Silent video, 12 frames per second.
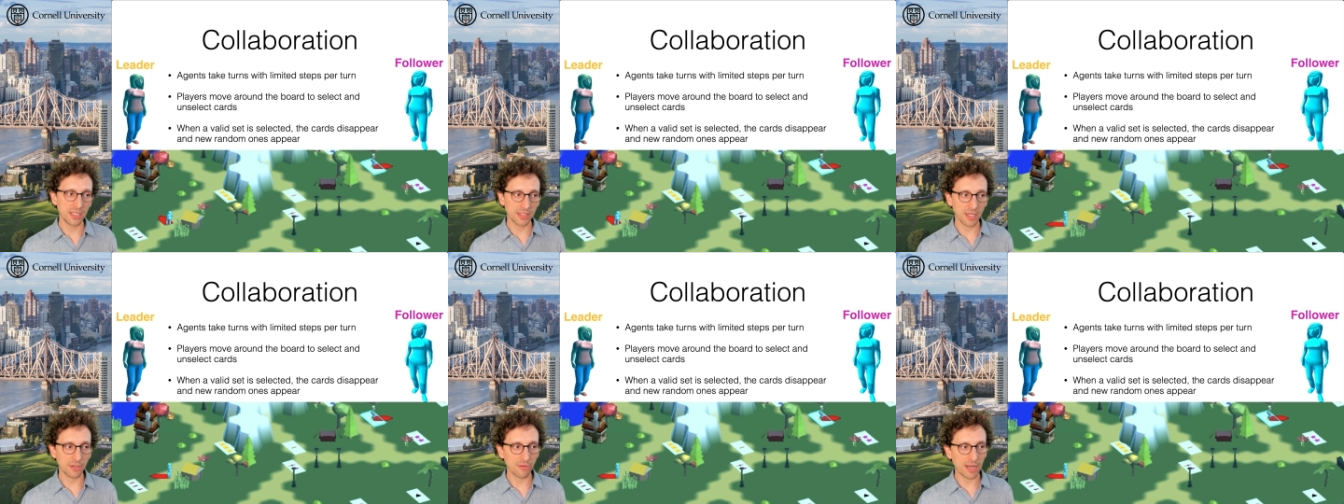
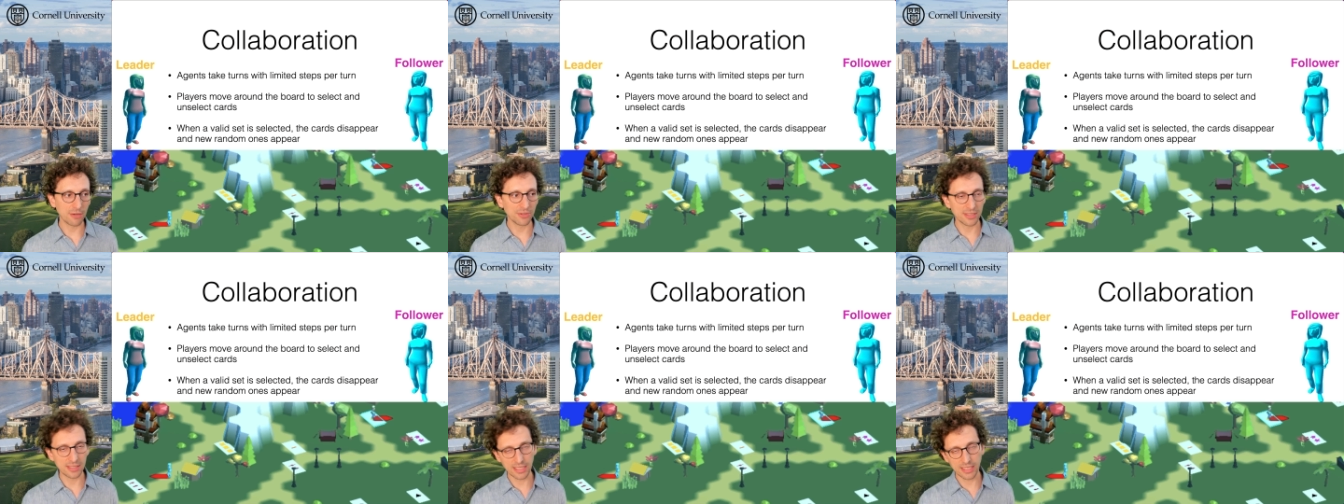turn
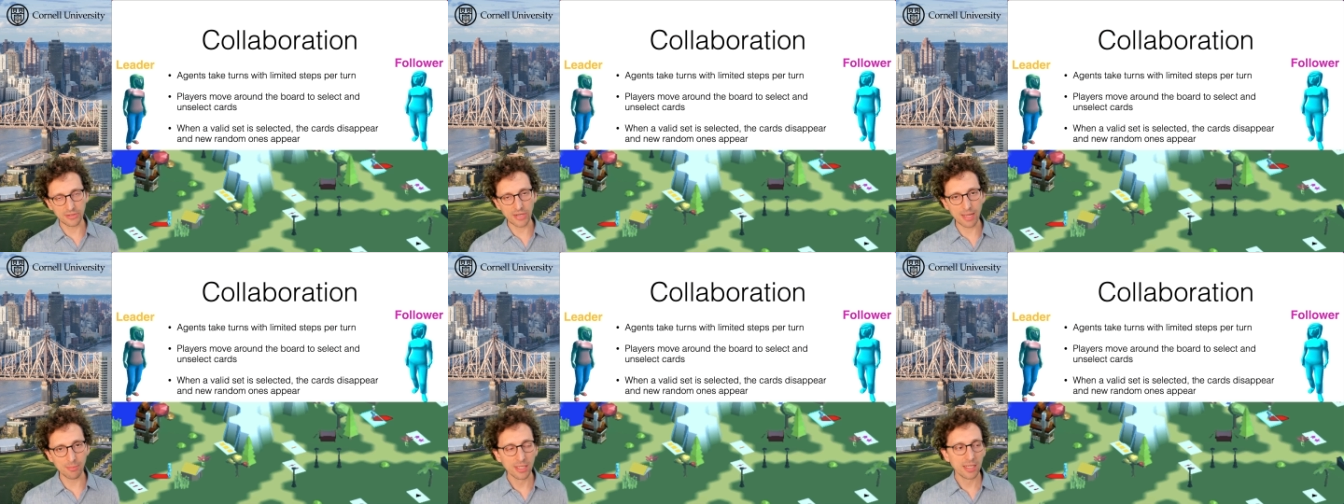around and they
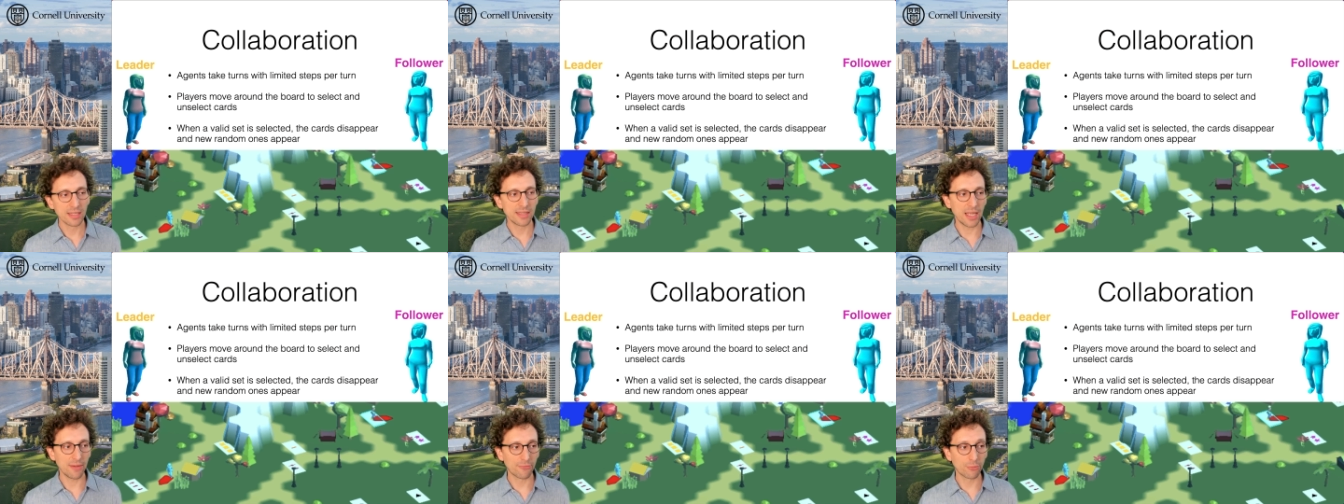grab
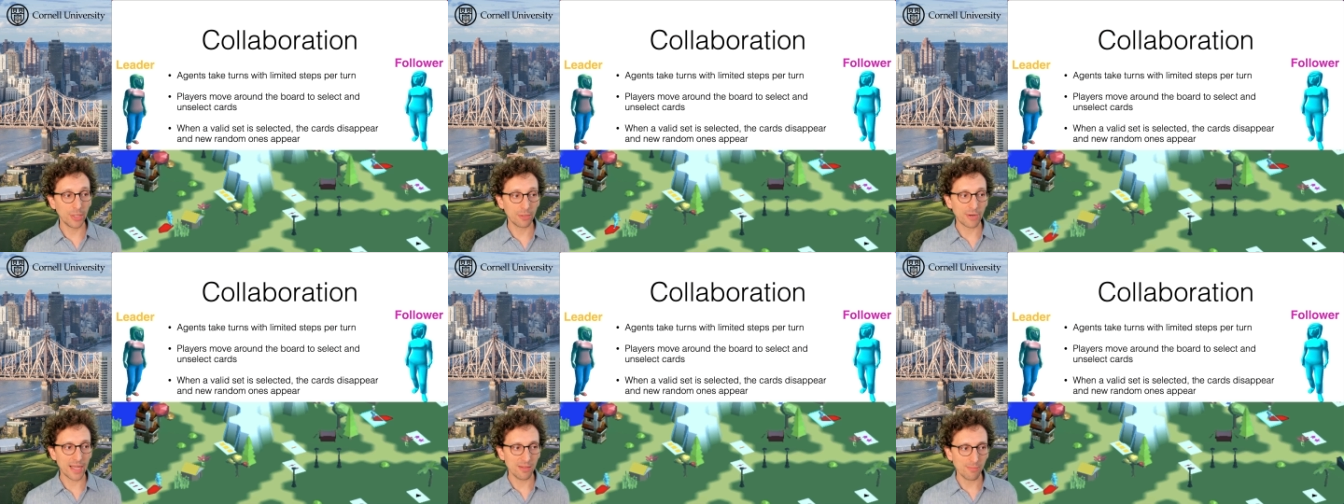the 3
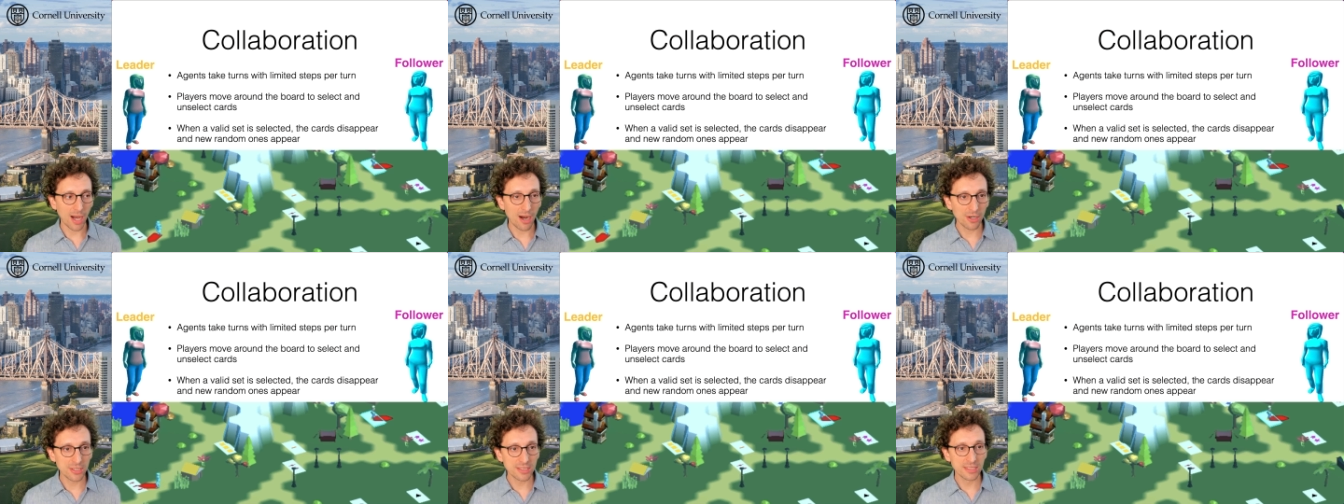red
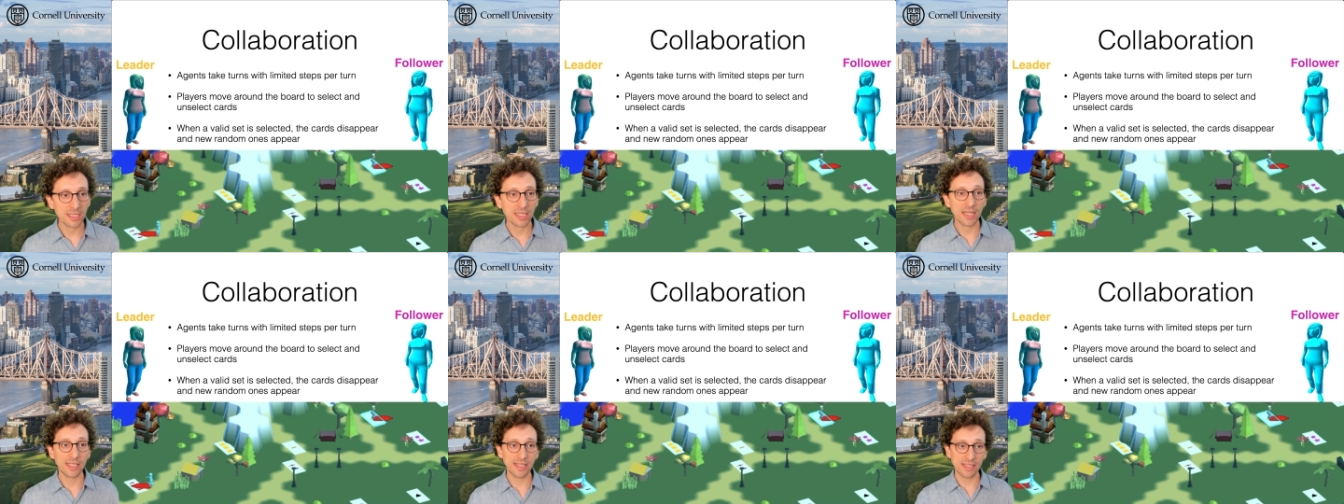bars.
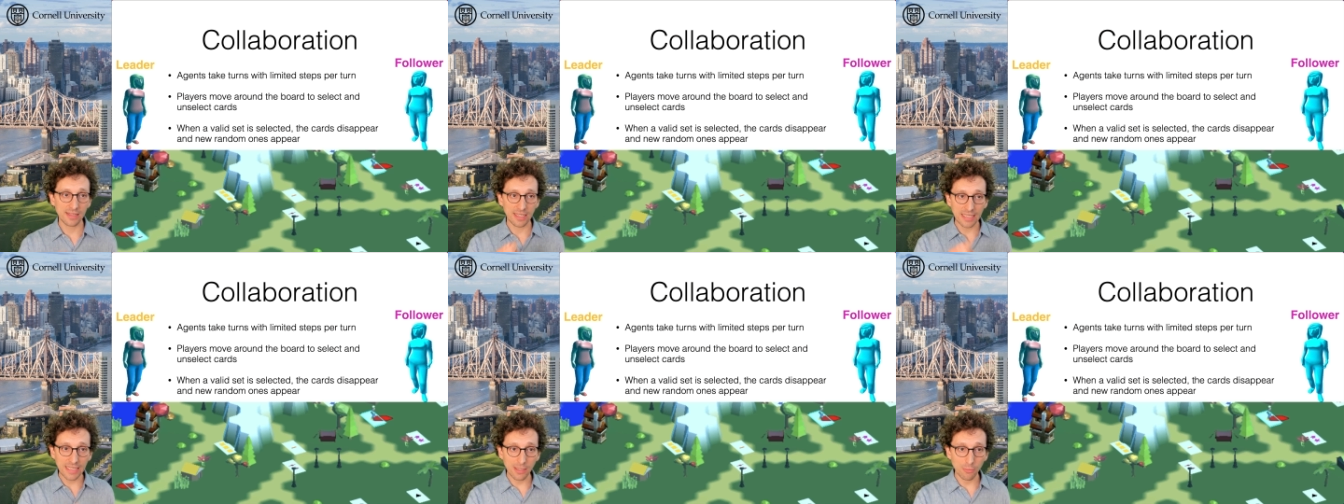And then
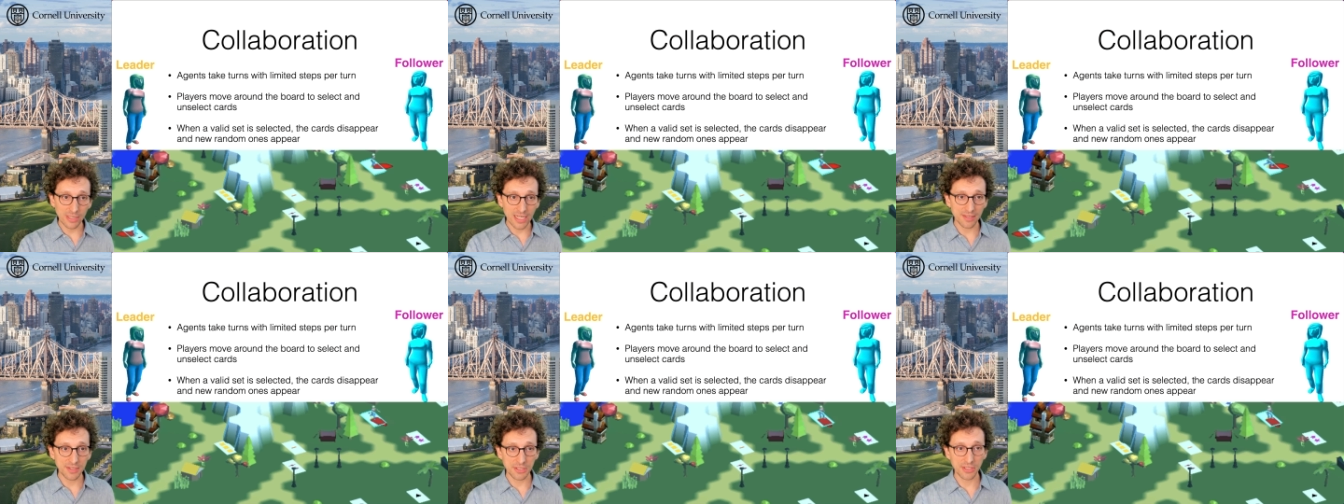the leader will
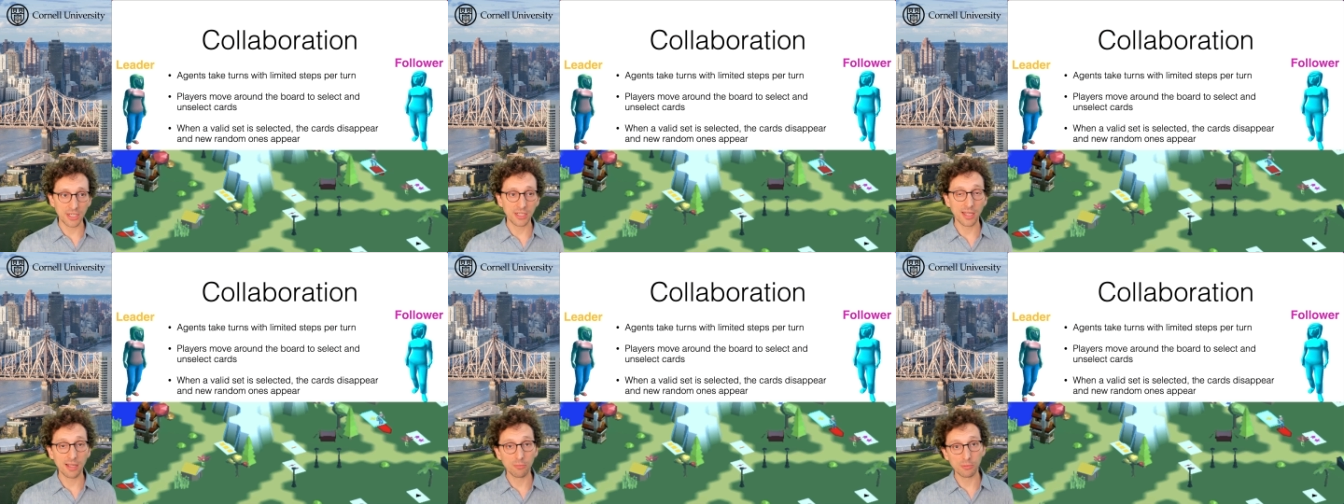get their
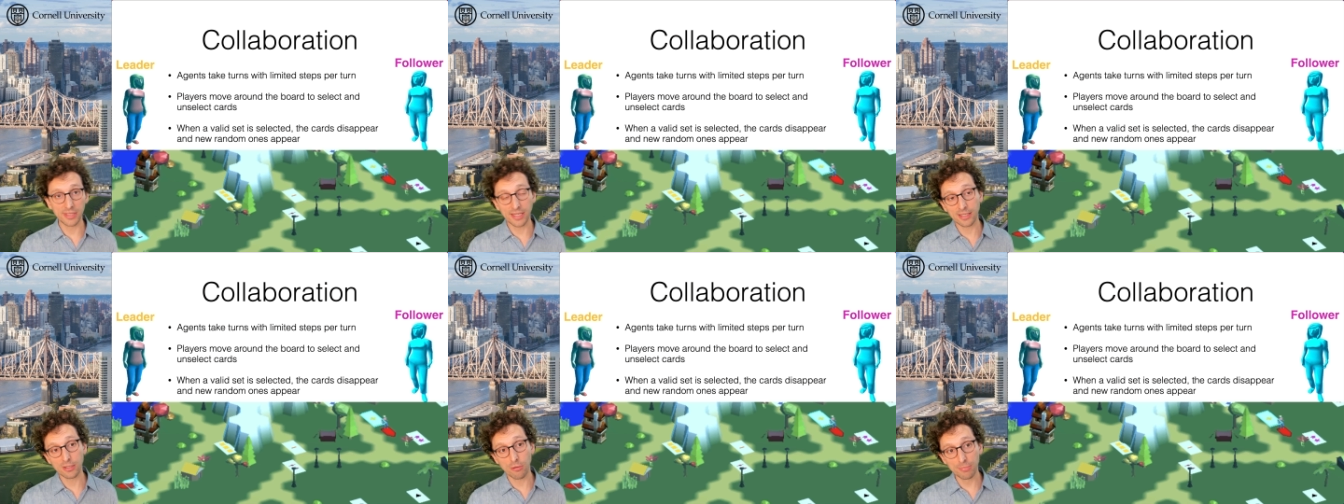turn and
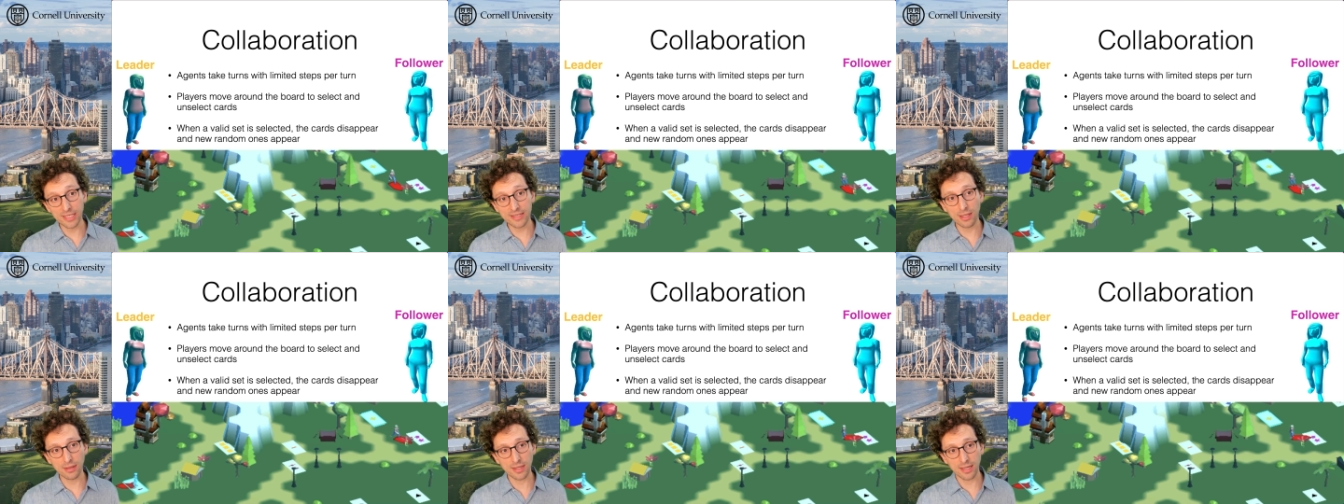they'll
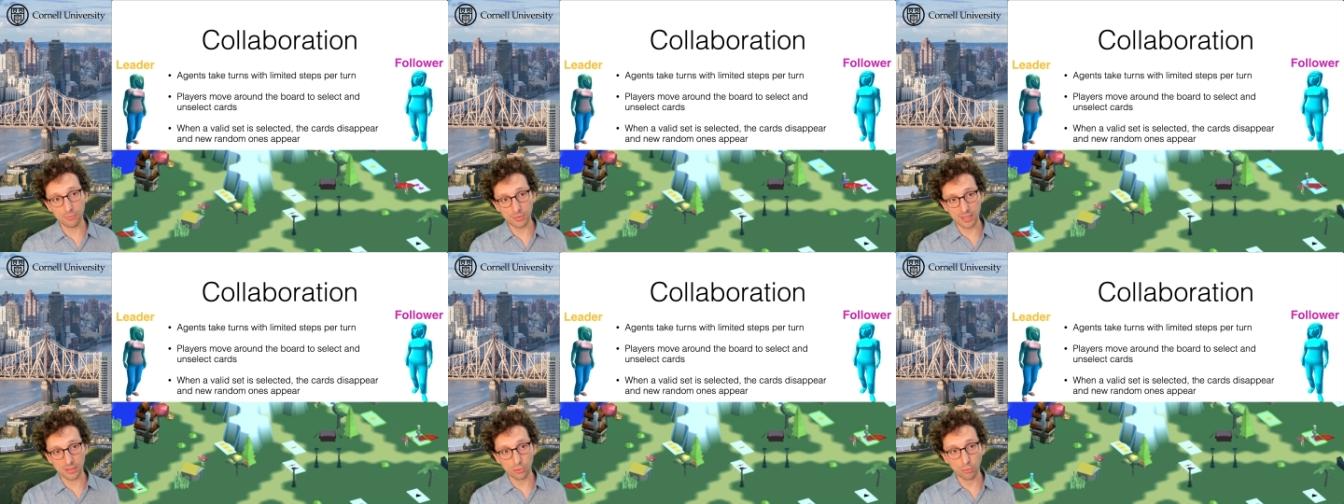complete the set
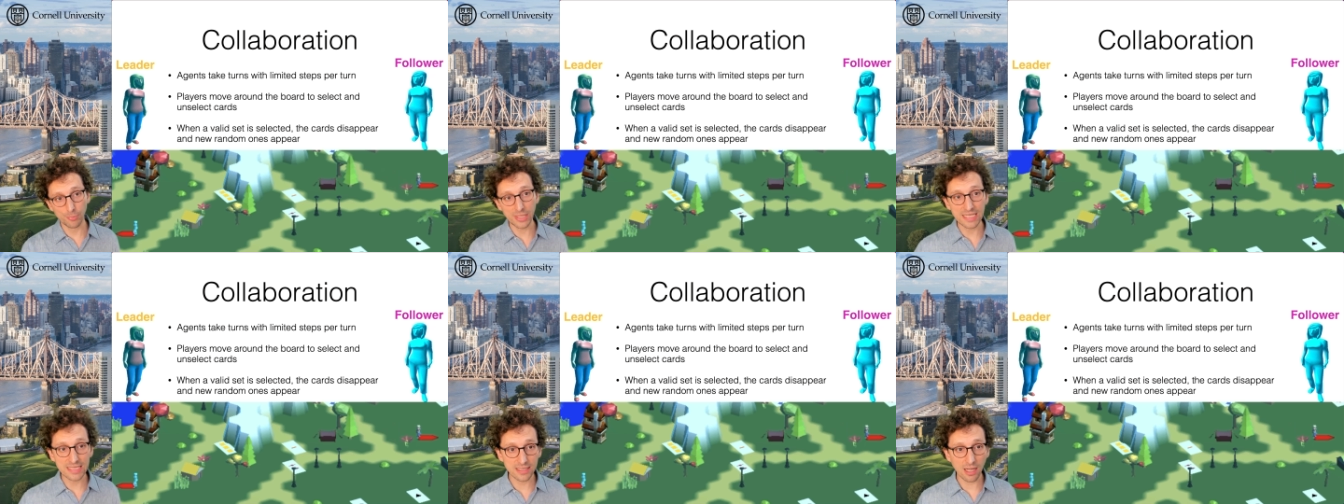with the 2
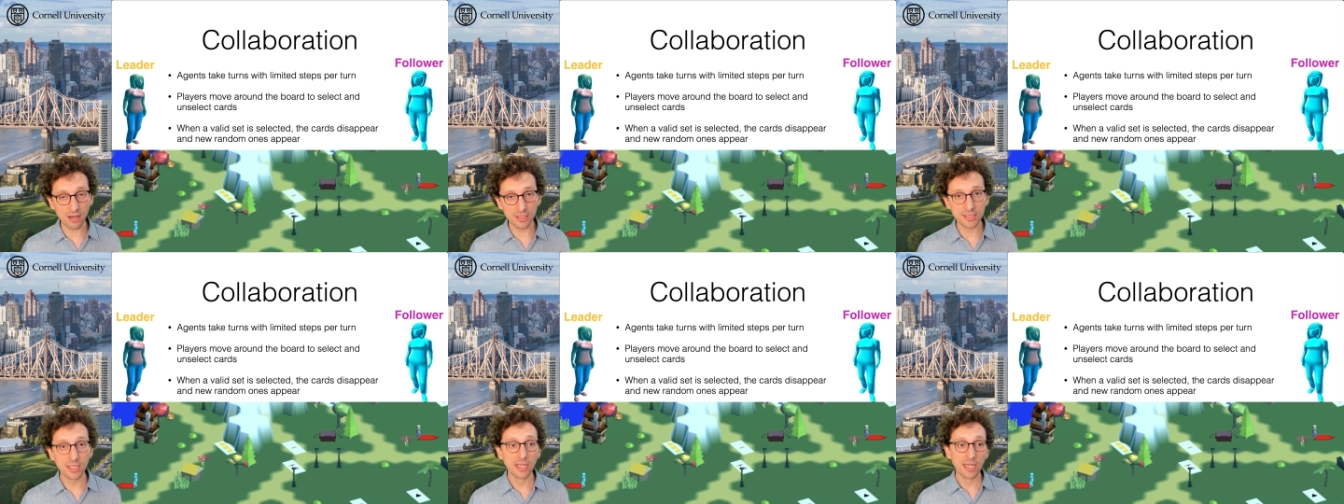pink
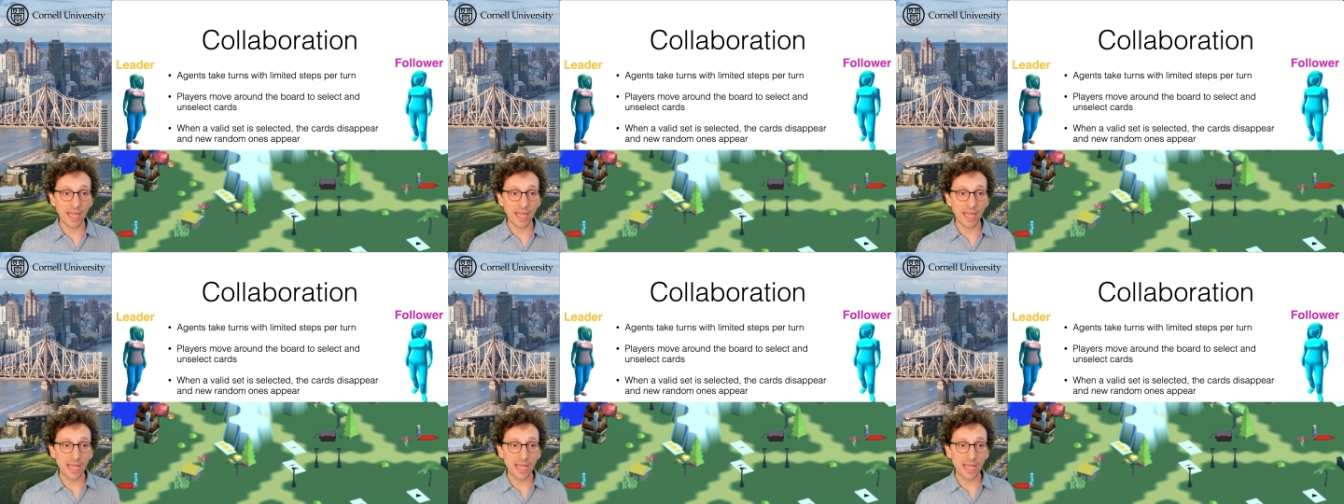stars.